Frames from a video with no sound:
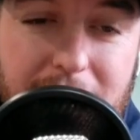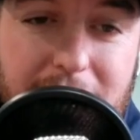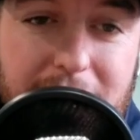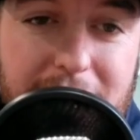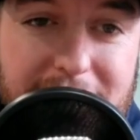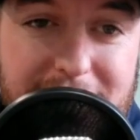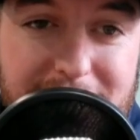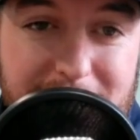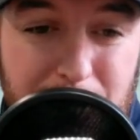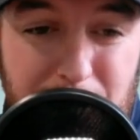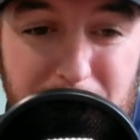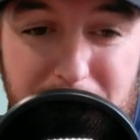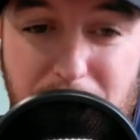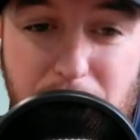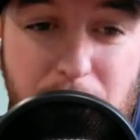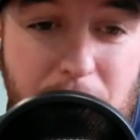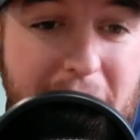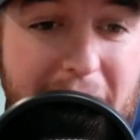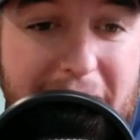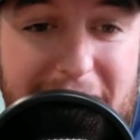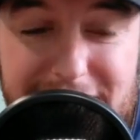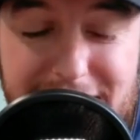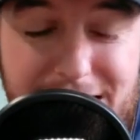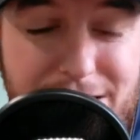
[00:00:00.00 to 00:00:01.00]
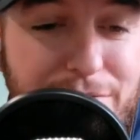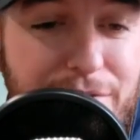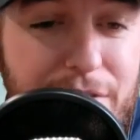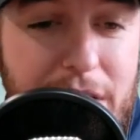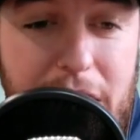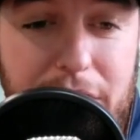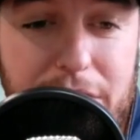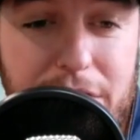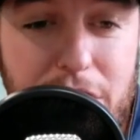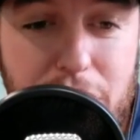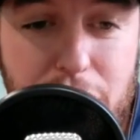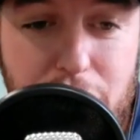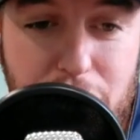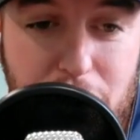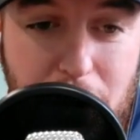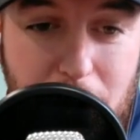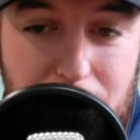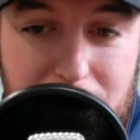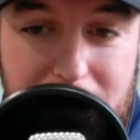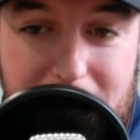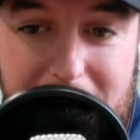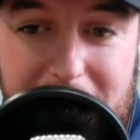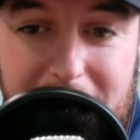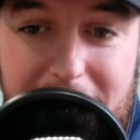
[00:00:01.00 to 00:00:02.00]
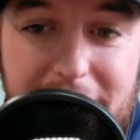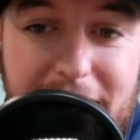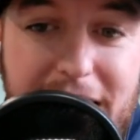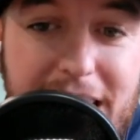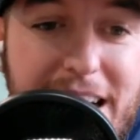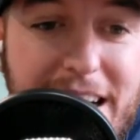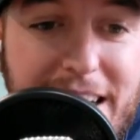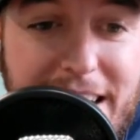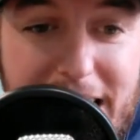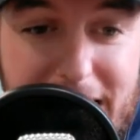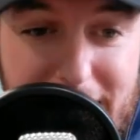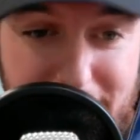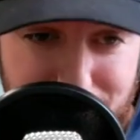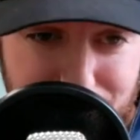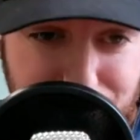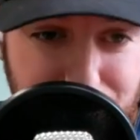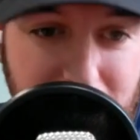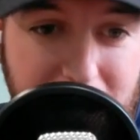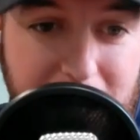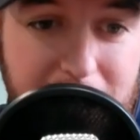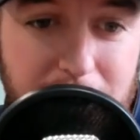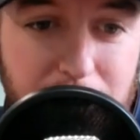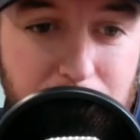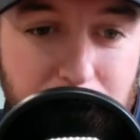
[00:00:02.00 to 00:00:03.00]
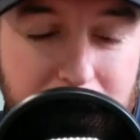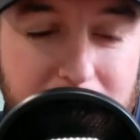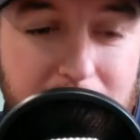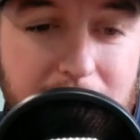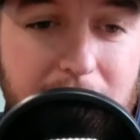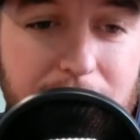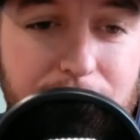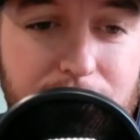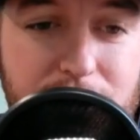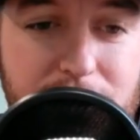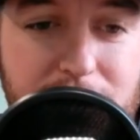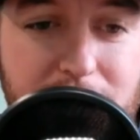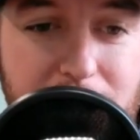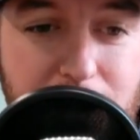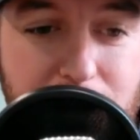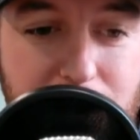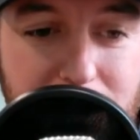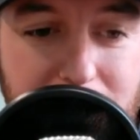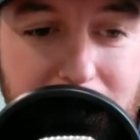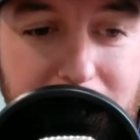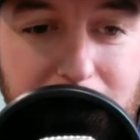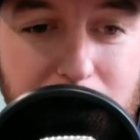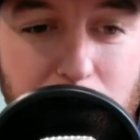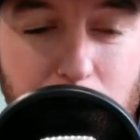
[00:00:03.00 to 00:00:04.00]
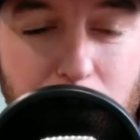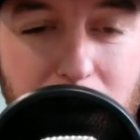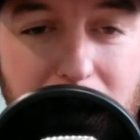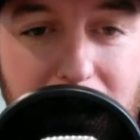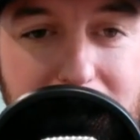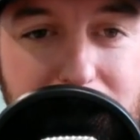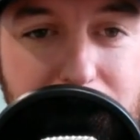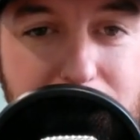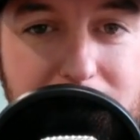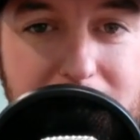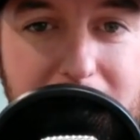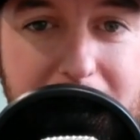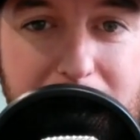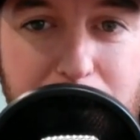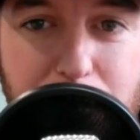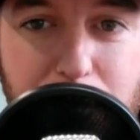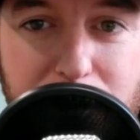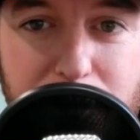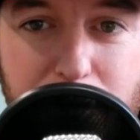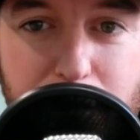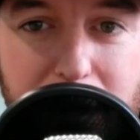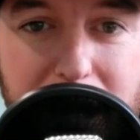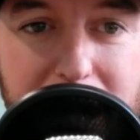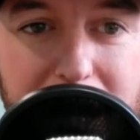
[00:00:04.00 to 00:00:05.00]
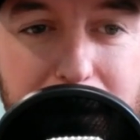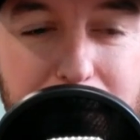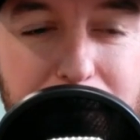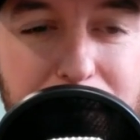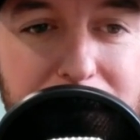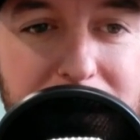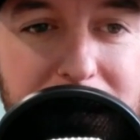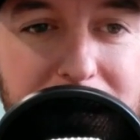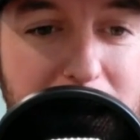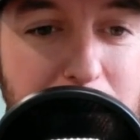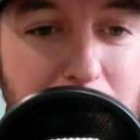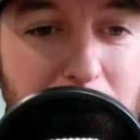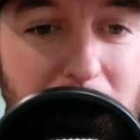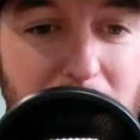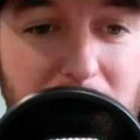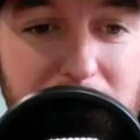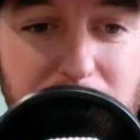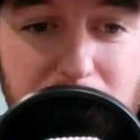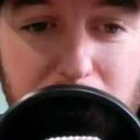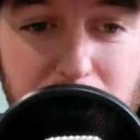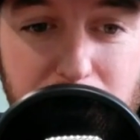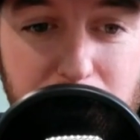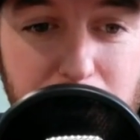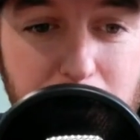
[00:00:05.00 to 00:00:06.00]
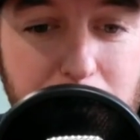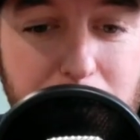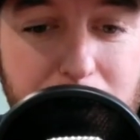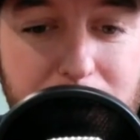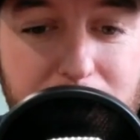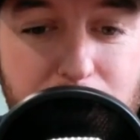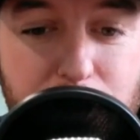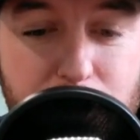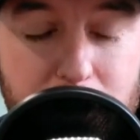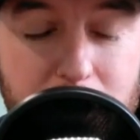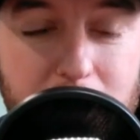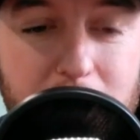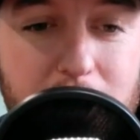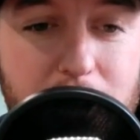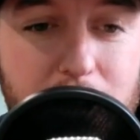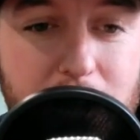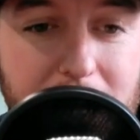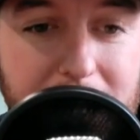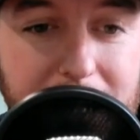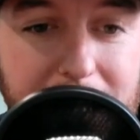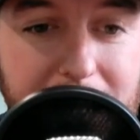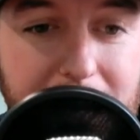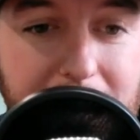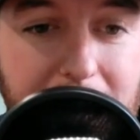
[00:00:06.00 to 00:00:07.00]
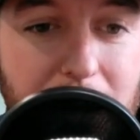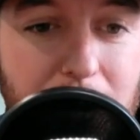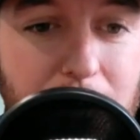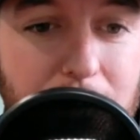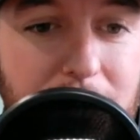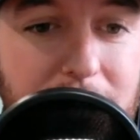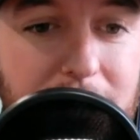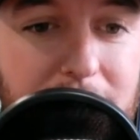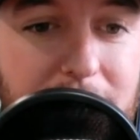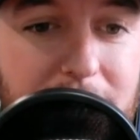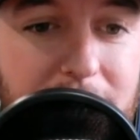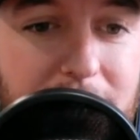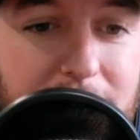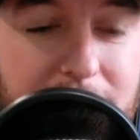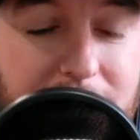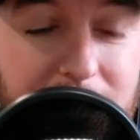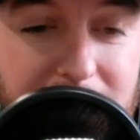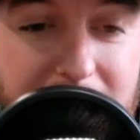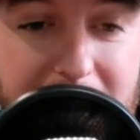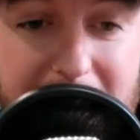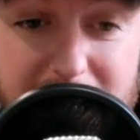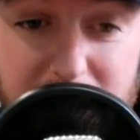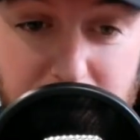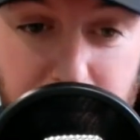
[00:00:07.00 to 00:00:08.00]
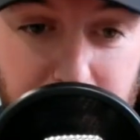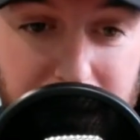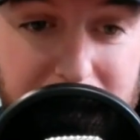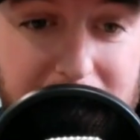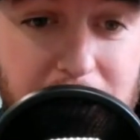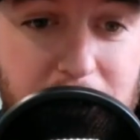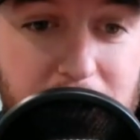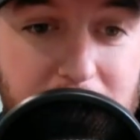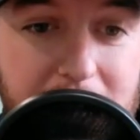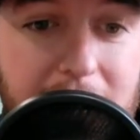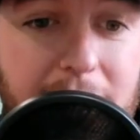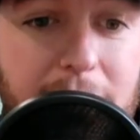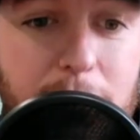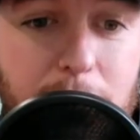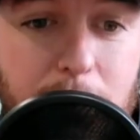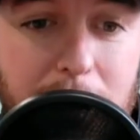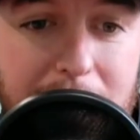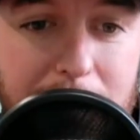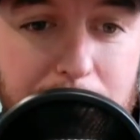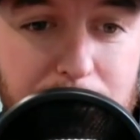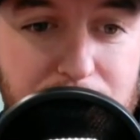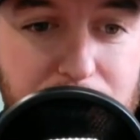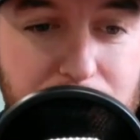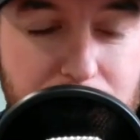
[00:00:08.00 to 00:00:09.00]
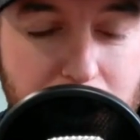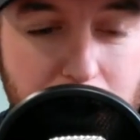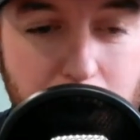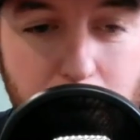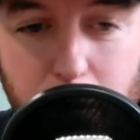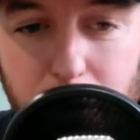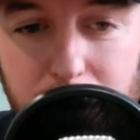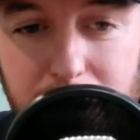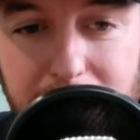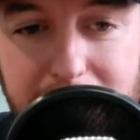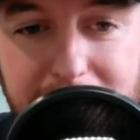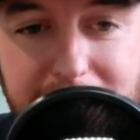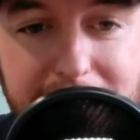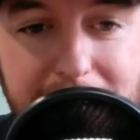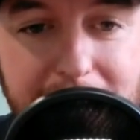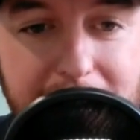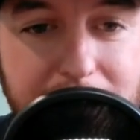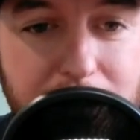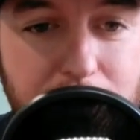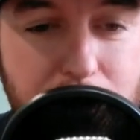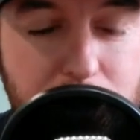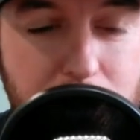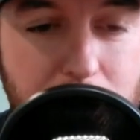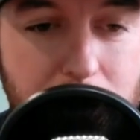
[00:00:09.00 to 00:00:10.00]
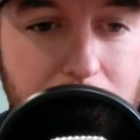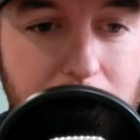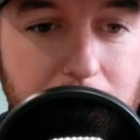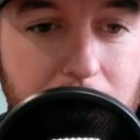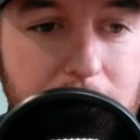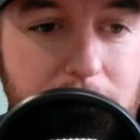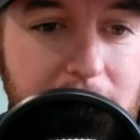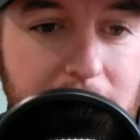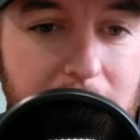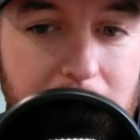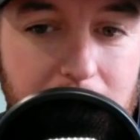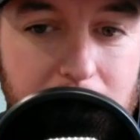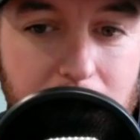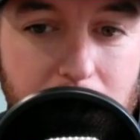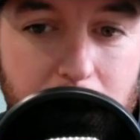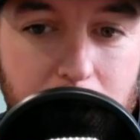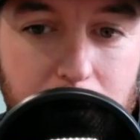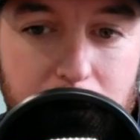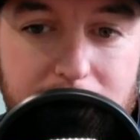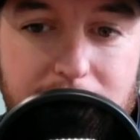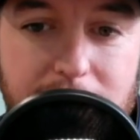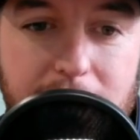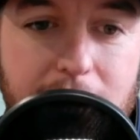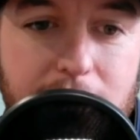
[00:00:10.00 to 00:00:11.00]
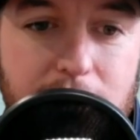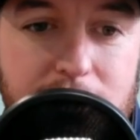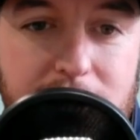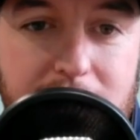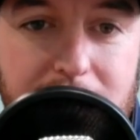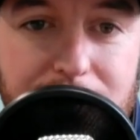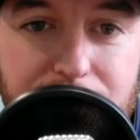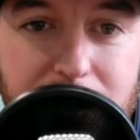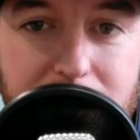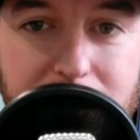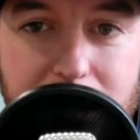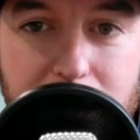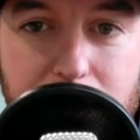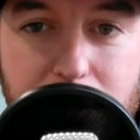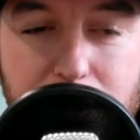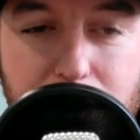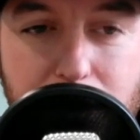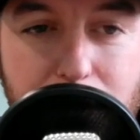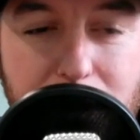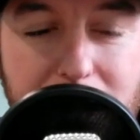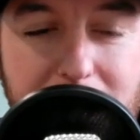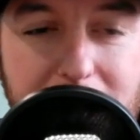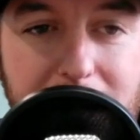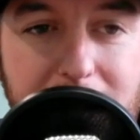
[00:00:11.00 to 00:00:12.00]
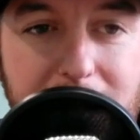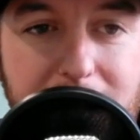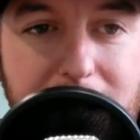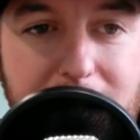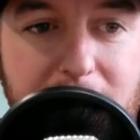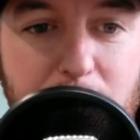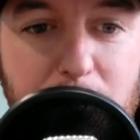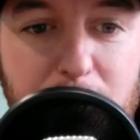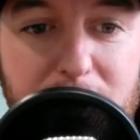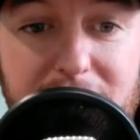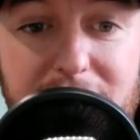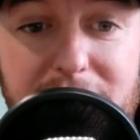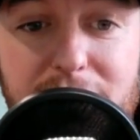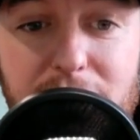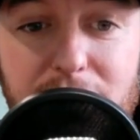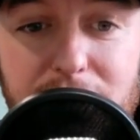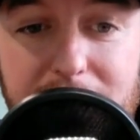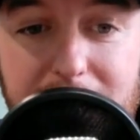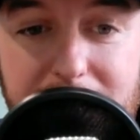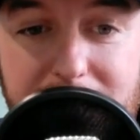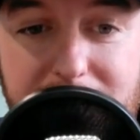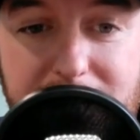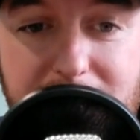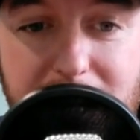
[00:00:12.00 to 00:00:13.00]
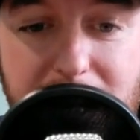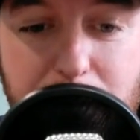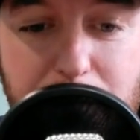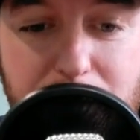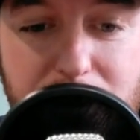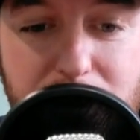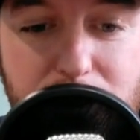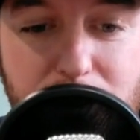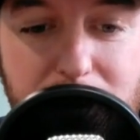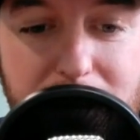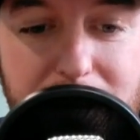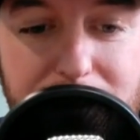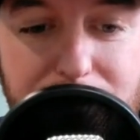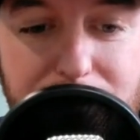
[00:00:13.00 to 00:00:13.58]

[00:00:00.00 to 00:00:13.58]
somebody who hasn't found this show yet, they can find a great conversation like the one I just had with Rob. Also, do be sure to check out The Last Paycheck, Rob's show. We'll link that in the show notes, along with the other stuff that they're doing. But until next time, enjoy every